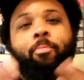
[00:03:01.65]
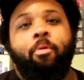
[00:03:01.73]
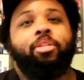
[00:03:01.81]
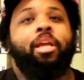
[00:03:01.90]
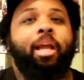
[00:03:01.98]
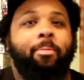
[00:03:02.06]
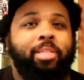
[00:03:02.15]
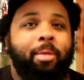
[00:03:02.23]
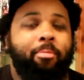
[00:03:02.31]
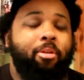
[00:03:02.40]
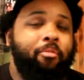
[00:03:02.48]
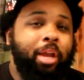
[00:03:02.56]
post any comments down
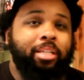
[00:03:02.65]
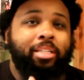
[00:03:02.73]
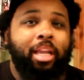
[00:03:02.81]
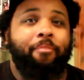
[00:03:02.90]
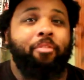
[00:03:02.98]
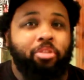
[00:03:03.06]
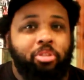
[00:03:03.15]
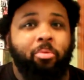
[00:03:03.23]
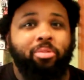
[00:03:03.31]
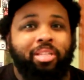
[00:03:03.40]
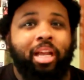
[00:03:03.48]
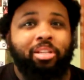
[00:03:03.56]
below if you guys excited for the
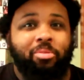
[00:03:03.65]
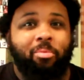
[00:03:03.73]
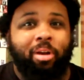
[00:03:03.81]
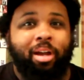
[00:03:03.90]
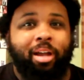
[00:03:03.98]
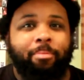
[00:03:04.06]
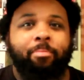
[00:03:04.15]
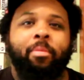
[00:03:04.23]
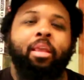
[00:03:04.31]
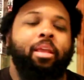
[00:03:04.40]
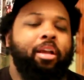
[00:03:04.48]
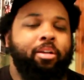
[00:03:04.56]
Suicide Squad.
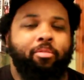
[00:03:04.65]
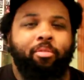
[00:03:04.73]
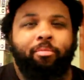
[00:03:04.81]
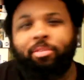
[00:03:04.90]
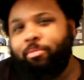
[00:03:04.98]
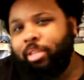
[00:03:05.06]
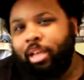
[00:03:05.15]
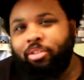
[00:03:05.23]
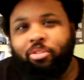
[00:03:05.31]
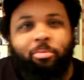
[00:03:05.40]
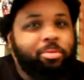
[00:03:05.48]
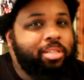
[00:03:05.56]
Cause what be some side
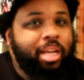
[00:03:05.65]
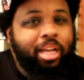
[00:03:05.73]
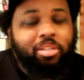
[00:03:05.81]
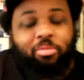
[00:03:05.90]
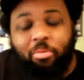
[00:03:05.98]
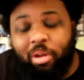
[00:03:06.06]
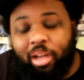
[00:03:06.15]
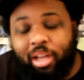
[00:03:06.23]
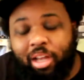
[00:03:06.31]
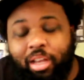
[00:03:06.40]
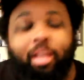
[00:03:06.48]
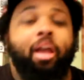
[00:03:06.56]
Suicide
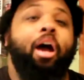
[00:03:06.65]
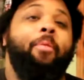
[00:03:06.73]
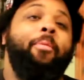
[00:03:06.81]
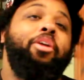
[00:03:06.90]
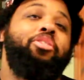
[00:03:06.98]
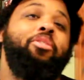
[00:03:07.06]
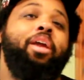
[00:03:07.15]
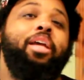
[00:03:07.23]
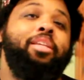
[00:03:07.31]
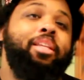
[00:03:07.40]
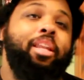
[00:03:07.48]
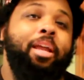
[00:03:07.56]
Squad. Uh, make sure you
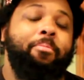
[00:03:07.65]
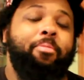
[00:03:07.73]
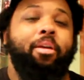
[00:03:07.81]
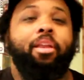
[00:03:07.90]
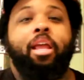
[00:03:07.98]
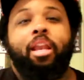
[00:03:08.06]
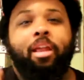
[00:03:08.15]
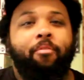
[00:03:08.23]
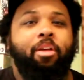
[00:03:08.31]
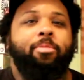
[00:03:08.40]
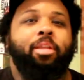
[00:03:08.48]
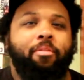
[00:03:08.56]
guys hit the like button. It
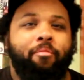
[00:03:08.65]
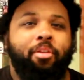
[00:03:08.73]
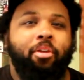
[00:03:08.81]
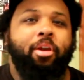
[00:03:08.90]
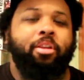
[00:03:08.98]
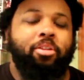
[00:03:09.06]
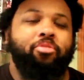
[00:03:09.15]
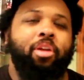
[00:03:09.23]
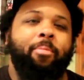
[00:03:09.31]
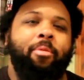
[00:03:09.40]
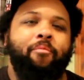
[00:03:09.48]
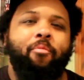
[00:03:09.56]
really helps out the video. Hit the
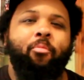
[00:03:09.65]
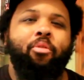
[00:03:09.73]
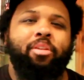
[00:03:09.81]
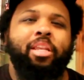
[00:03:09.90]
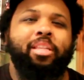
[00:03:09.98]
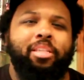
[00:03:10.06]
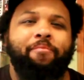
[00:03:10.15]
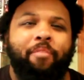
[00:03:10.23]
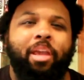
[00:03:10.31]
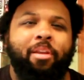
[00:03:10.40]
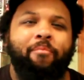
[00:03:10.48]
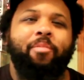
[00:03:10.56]
subscribe button for more DC
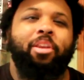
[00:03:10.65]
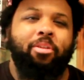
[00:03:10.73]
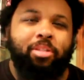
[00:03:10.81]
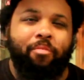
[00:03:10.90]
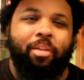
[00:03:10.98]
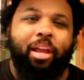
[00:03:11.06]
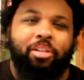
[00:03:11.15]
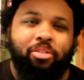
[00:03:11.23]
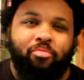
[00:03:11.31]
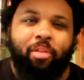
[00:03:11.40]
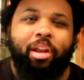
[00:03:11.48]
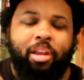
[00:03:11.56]
FanDome videos and
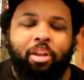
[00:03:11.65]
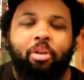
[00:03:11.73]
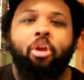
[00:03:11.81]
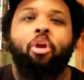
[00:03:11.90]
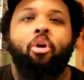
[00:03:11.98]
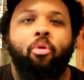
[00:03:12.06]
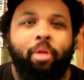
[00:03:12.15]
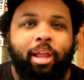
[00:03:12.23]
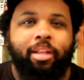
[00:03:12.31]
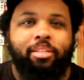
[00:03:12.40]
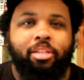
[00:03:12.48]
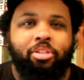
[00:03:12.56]
reactions right here on
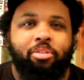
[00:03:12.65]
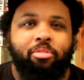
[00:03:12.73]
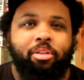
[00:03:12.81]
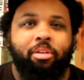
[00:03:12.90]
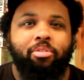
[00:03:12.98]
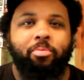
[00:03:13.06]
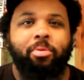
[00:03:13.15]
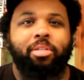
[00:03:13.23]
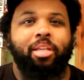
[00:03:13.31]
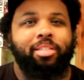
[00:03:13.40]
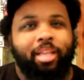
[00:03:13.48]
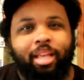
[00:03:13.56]
NC Studios. So once
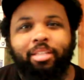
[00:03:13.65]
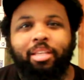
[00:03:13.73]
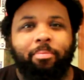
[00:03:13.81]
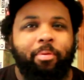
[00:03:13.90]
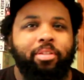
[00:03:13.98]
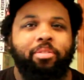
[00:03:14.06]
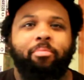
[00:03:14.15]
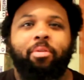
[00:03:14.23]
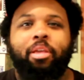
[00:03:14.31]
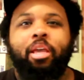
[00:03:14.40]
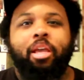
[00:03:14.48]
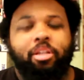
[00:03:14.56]
again, it's NC a place to
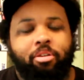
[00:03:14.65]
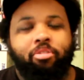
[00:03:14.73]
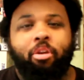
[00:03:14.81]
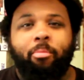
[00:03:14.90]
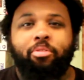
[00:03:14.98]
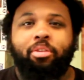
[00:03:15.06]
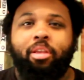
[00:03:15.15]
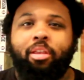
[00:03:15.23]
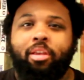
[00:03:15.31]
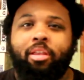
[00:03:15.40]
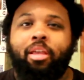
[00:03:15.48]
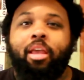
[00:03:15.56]
be. Chill,
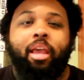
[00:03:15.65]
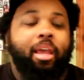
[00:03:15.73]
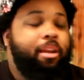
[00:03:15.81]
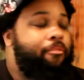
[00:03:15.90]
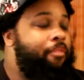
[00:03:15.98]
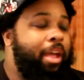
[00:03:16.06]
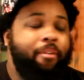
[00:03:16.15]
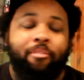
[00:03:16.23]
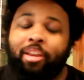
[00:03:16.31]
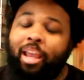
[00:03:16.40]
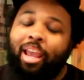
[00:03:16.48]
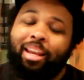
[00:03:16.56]
Machine D, and the
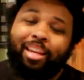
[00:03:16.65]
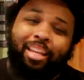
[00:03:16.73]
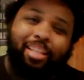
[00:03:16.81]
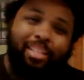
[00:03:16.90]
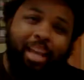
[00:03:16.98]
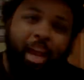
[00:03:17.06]
Fairy Act is